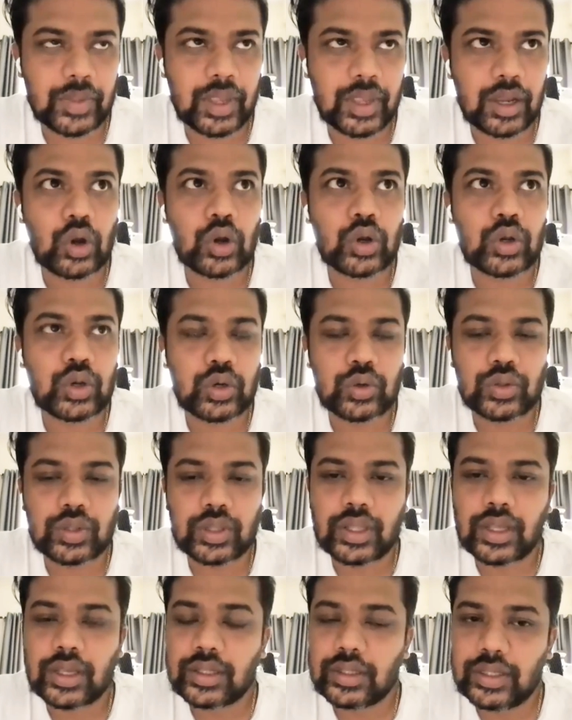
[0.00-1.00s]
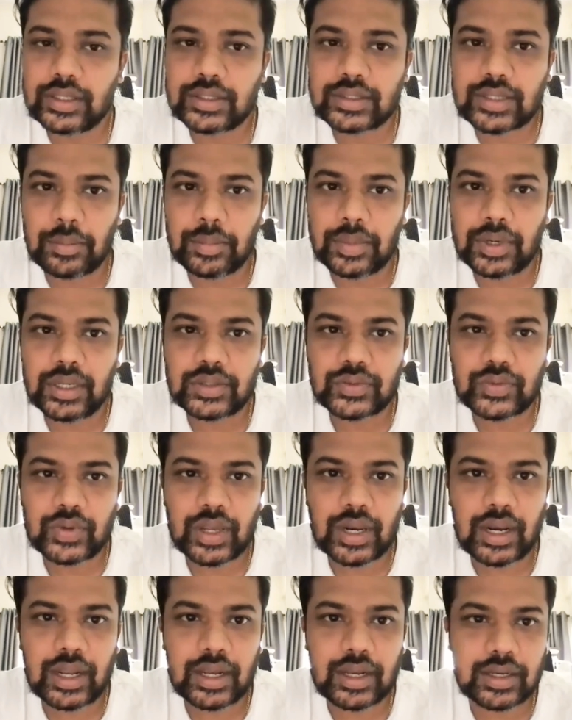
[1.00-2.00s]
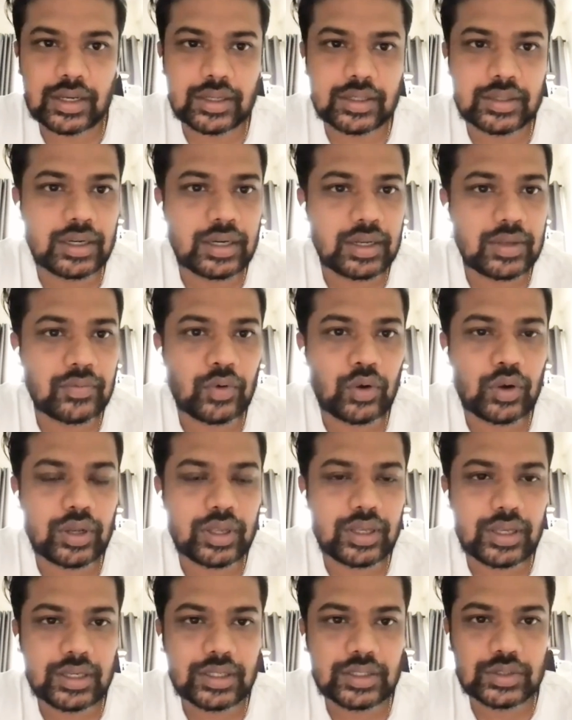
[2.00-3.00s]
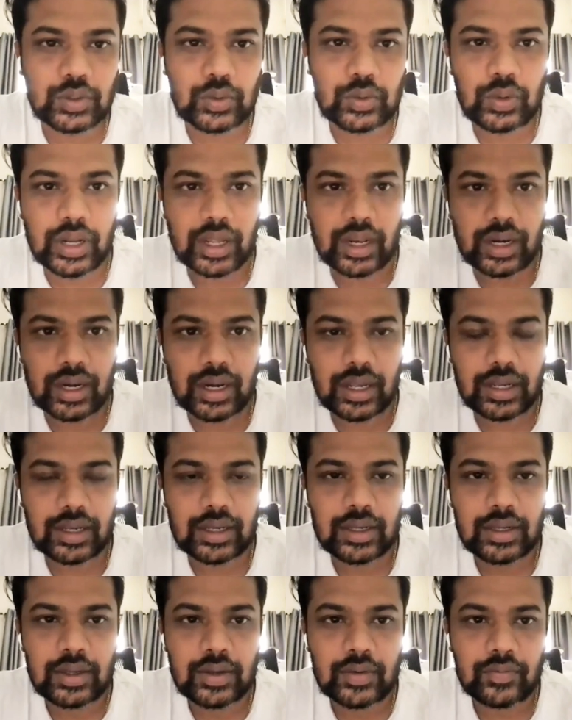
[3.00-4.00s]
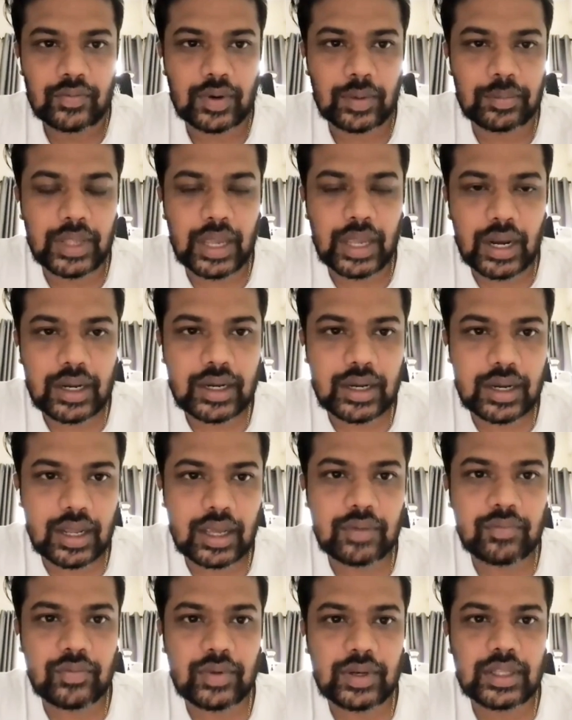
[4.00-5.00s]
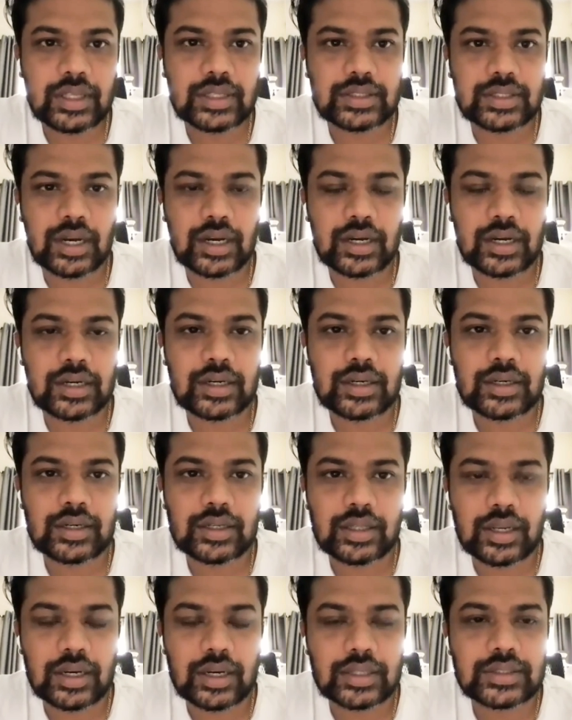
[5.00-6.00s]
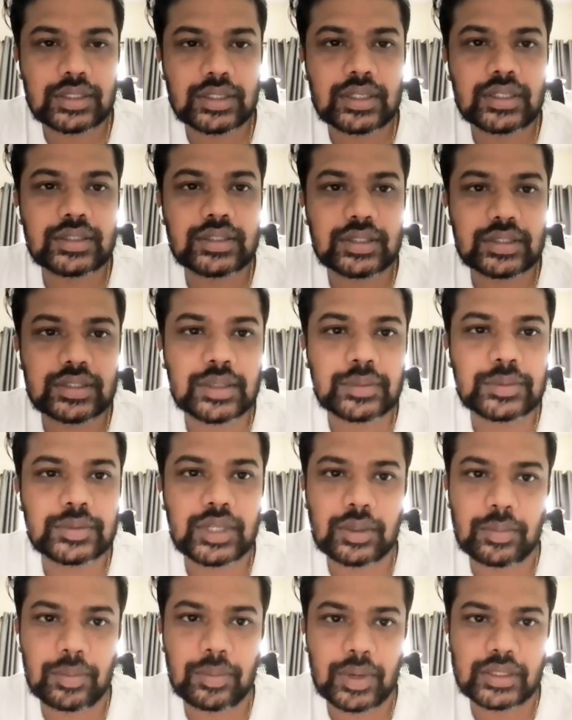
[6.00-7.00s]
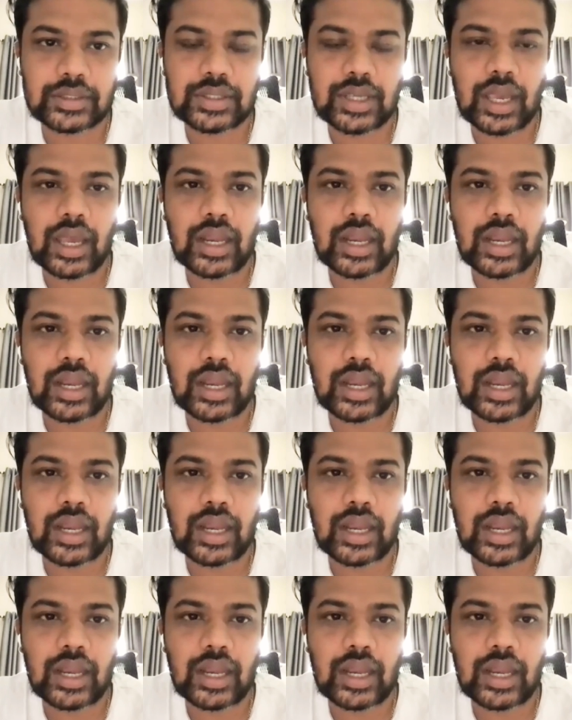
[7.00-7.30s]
got to know these companies were like 30-40 years old, and like from that time when they started, there are certain systems in place,